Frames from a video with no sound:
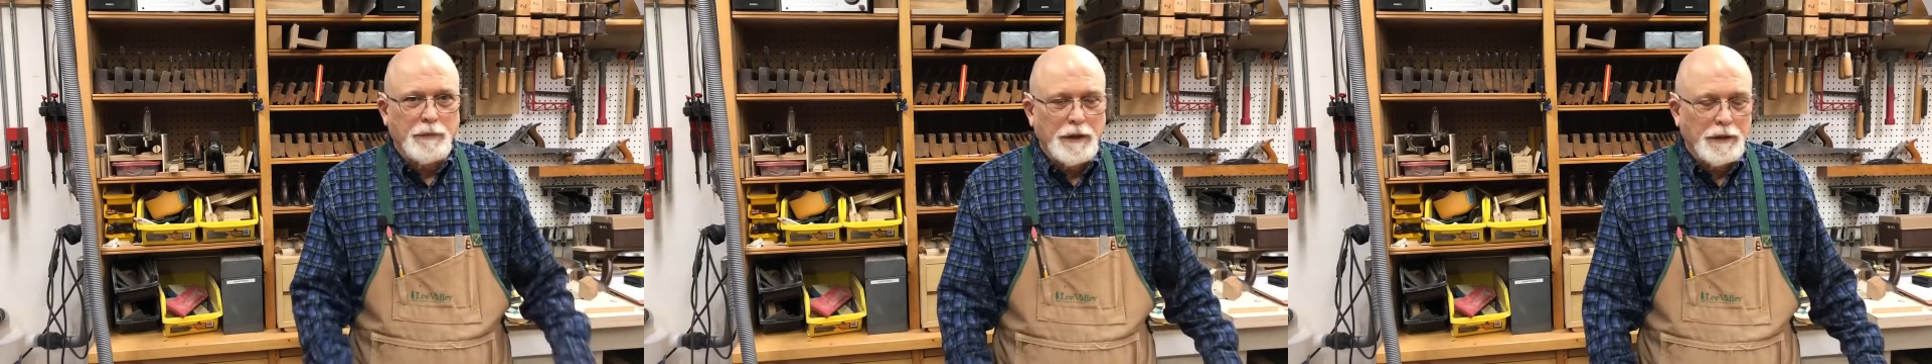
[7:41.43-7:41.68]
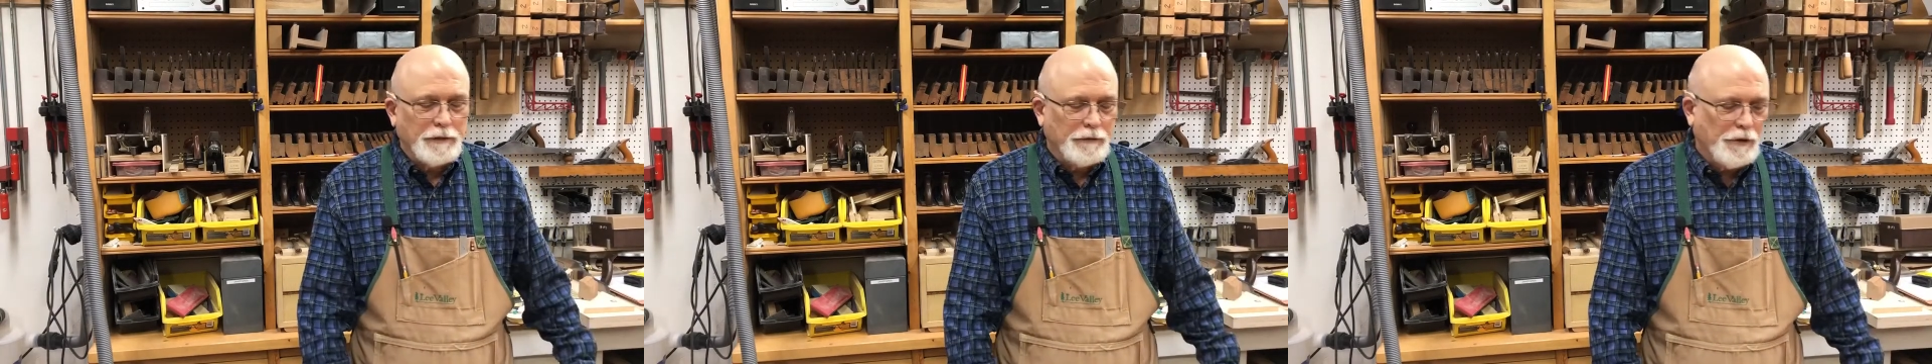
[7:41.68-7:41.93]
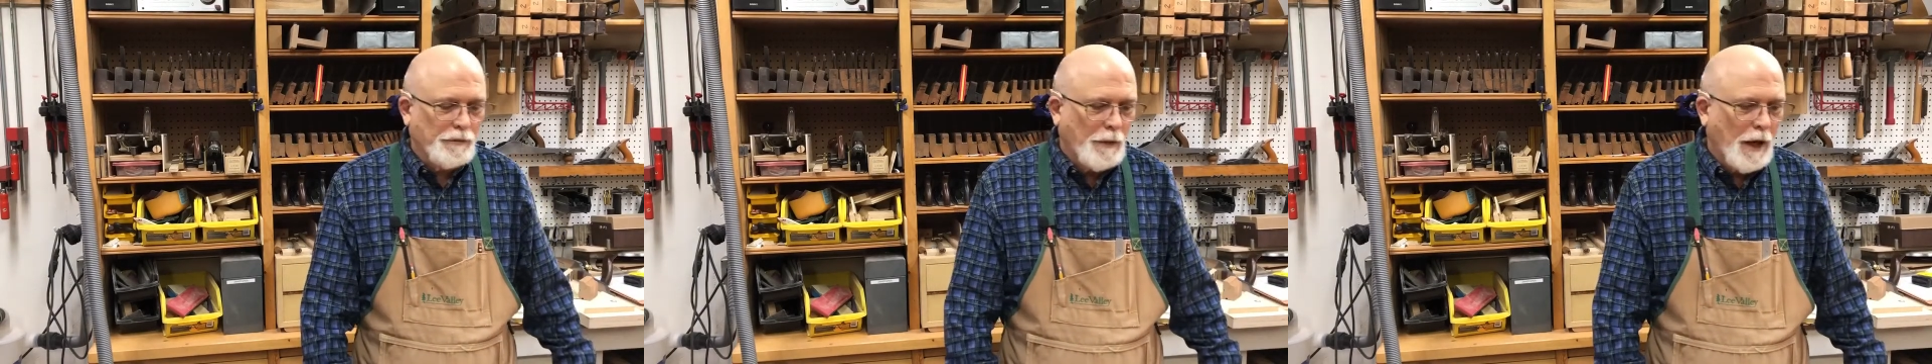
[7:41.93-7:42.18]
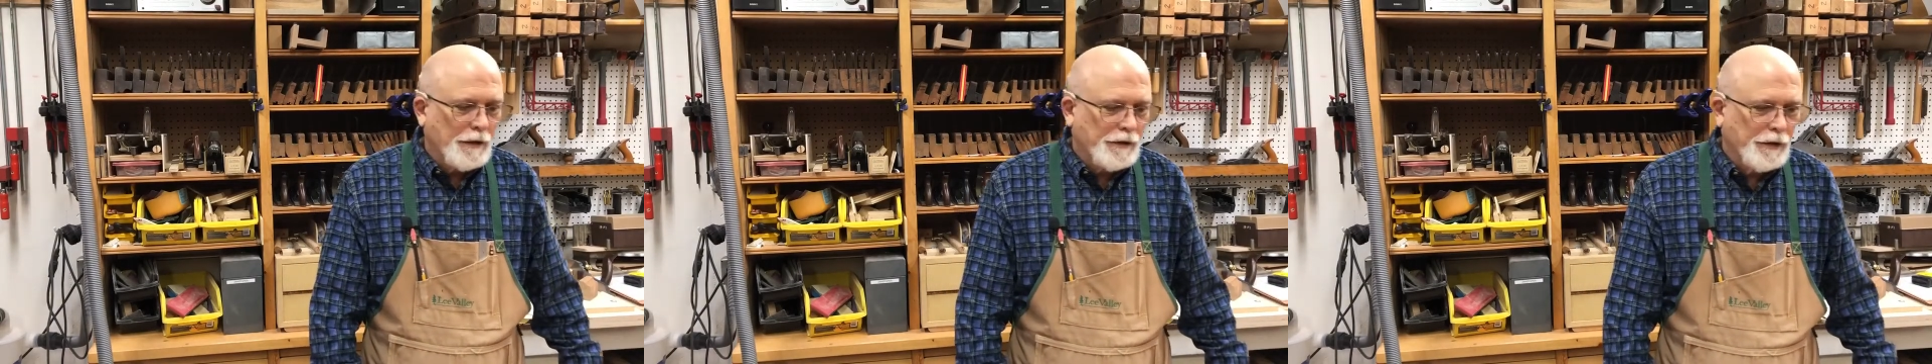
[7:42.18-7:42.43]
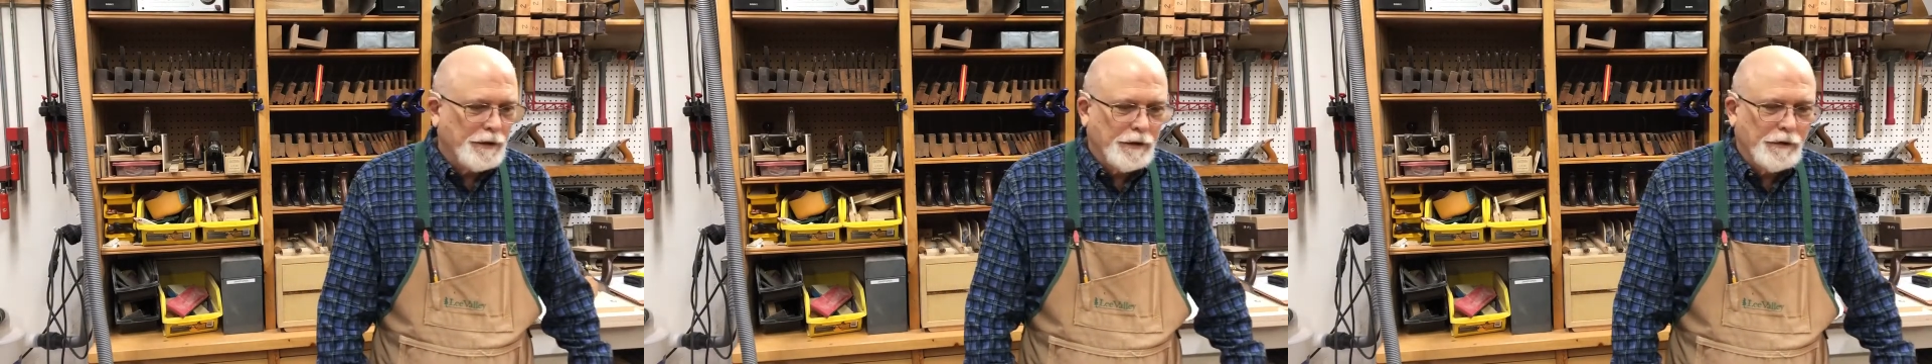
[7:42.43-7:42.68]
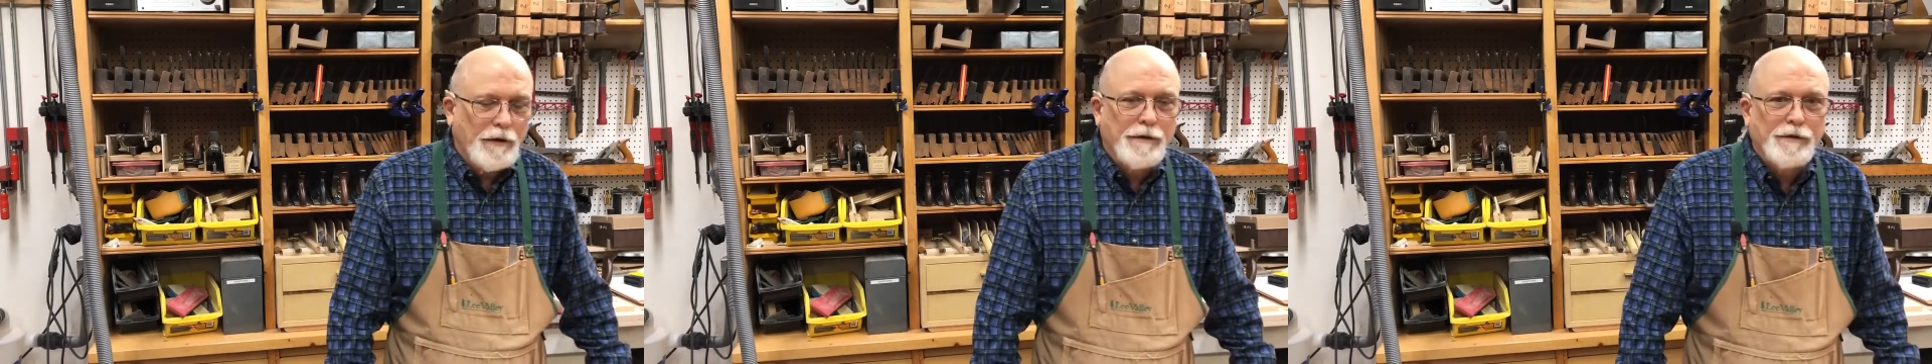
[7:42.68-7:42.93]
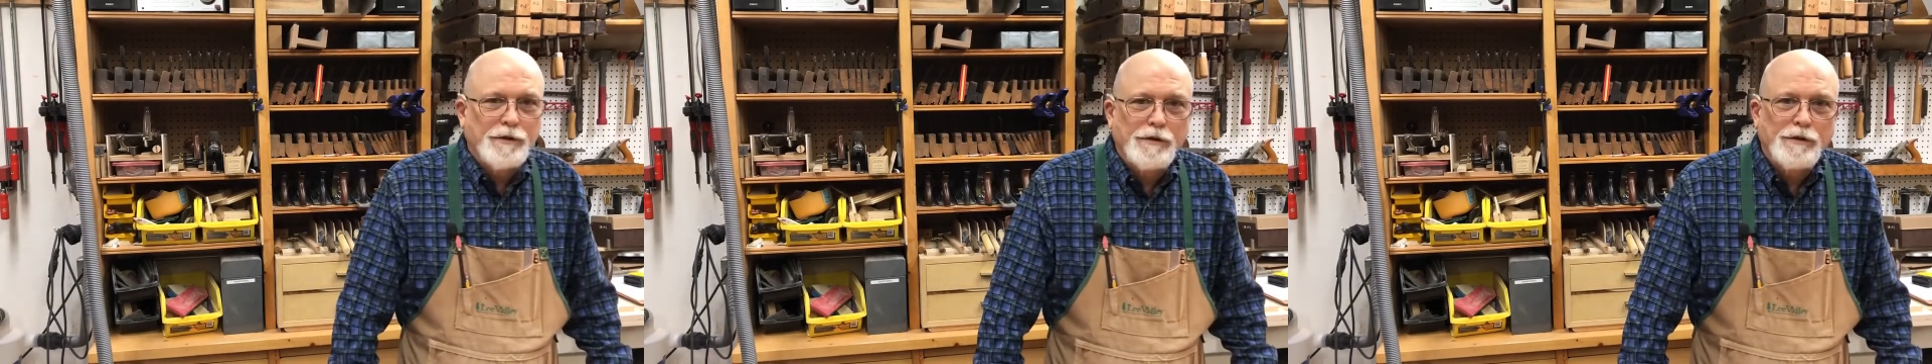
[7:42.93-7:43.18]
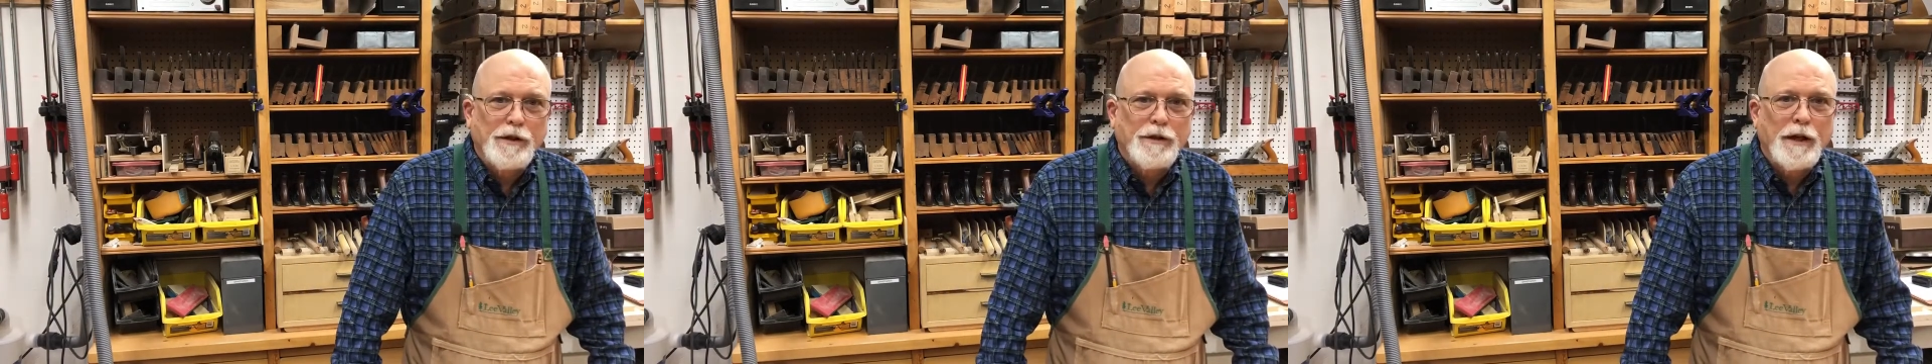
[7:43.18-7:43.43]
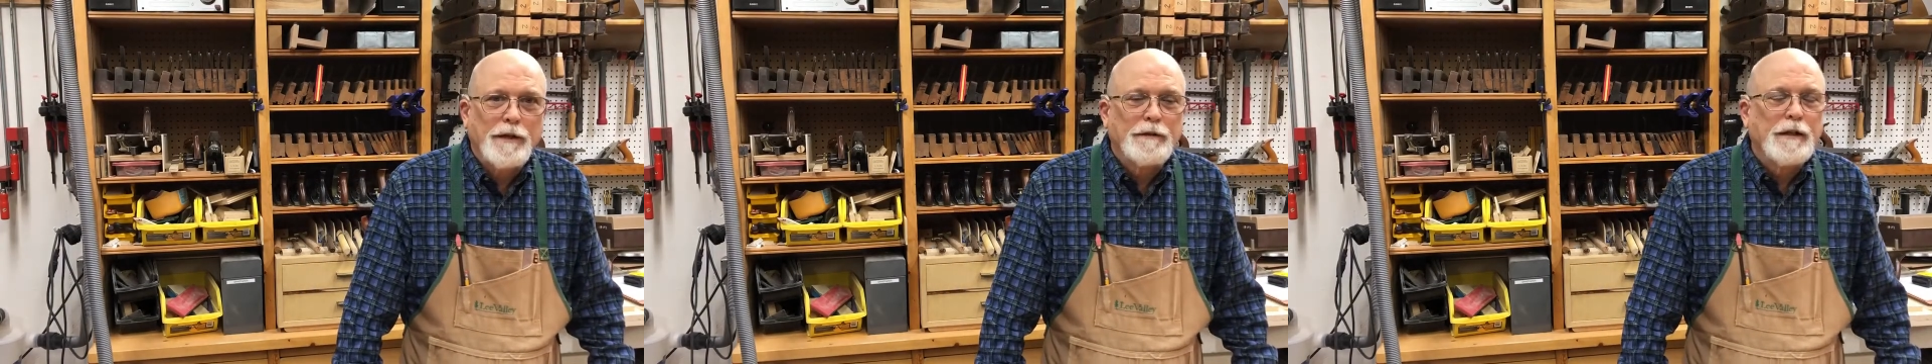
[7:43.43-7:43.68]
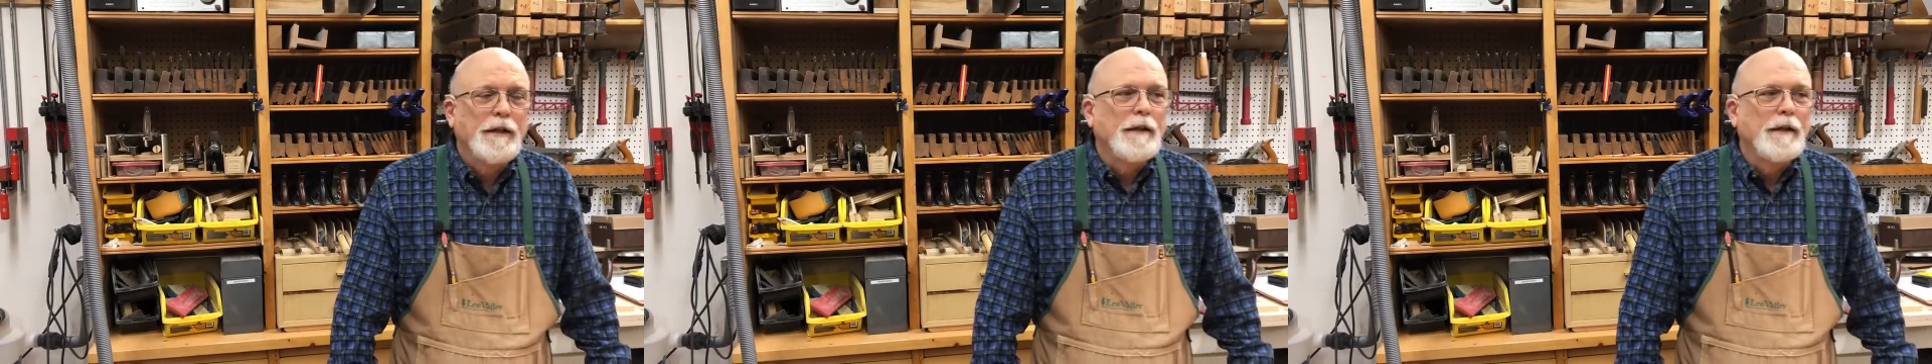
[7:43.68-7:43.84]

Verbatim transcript: uh, spots in the crevices and that.